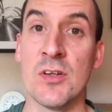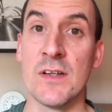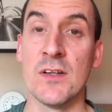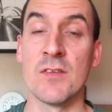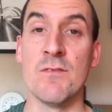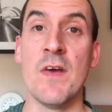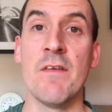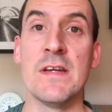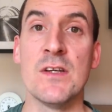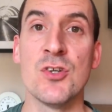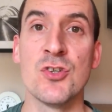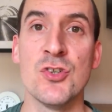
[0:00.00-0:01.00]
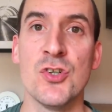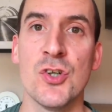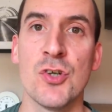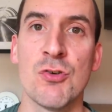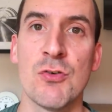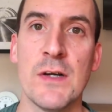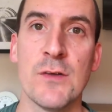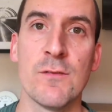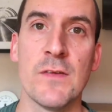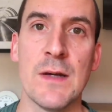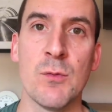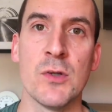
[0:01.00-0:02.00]
Looking like a very good crowd
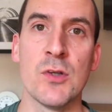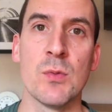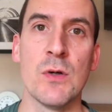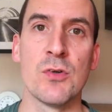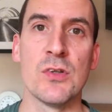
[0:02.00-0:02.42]
for that one as well,